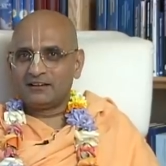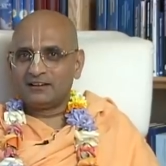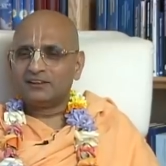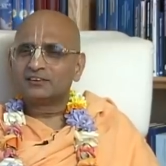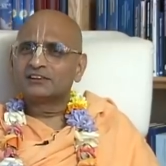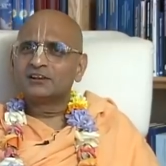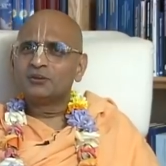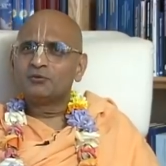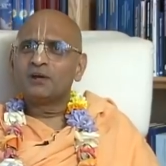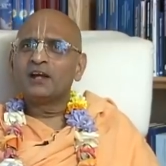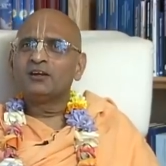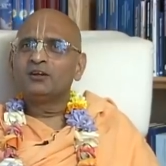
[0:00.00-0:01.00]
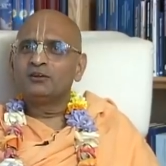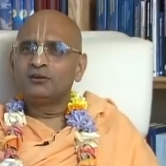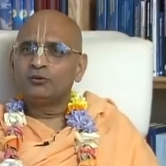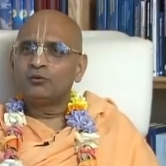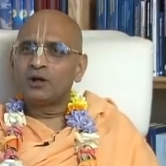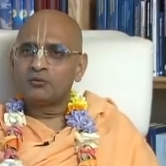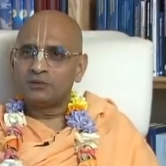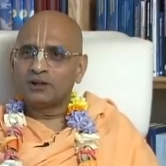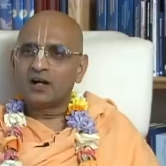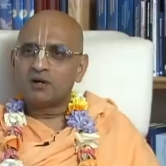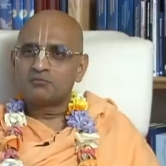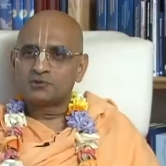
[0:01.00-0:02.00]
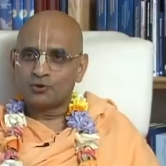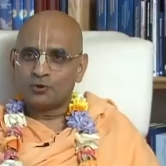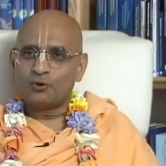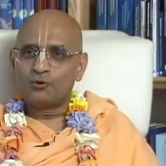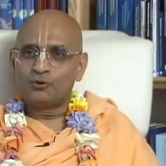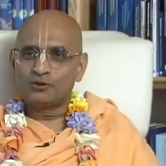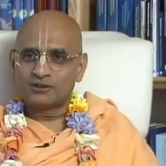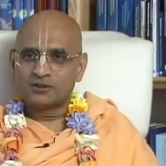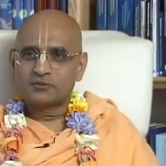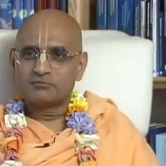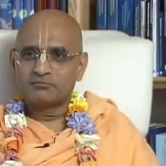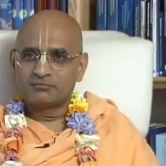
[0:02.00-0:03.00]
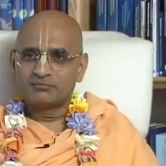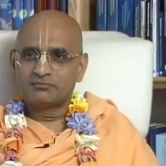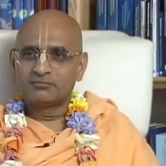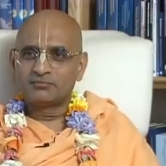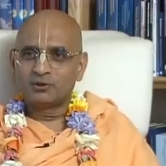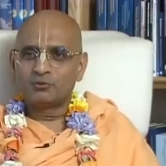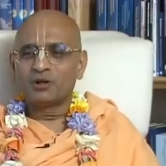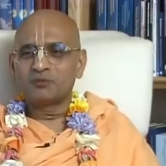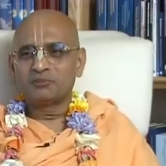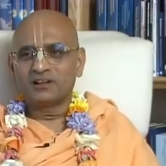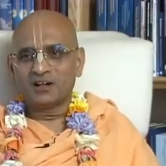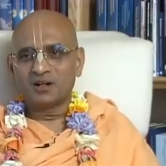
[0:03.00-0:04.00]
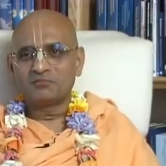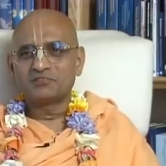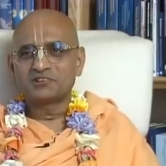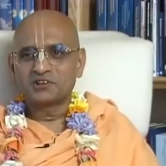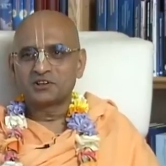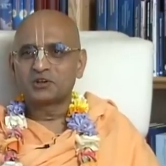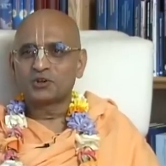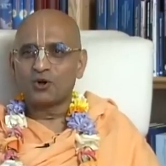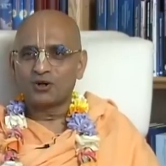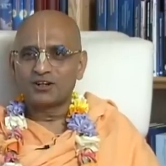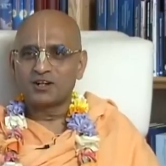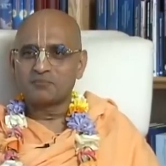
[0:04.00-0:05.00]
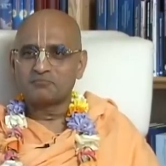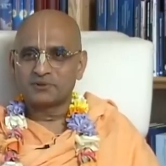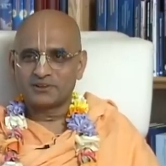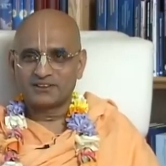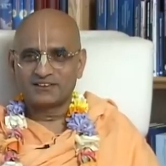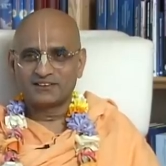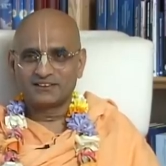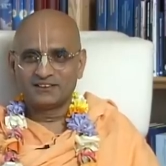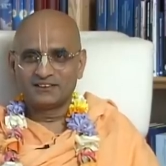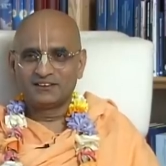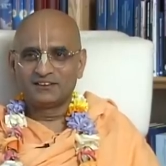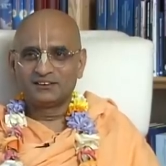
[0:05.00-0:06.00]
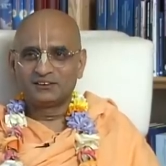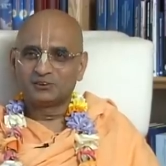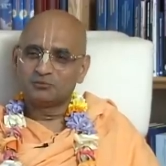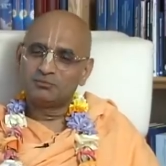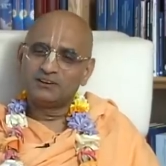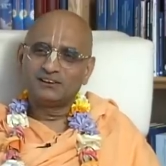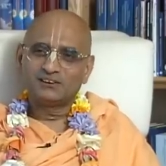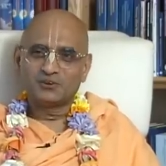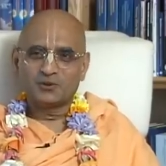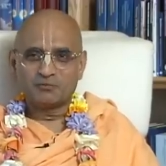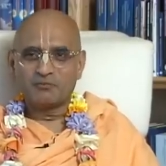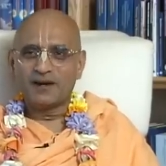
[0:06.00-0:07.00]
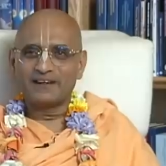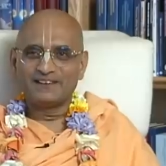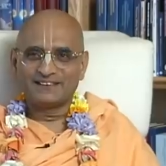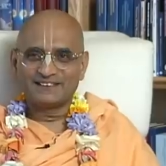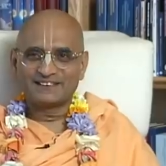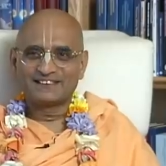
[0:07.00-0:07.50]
You see, when one becomes old, one becomes short-tempered, so please don't mind.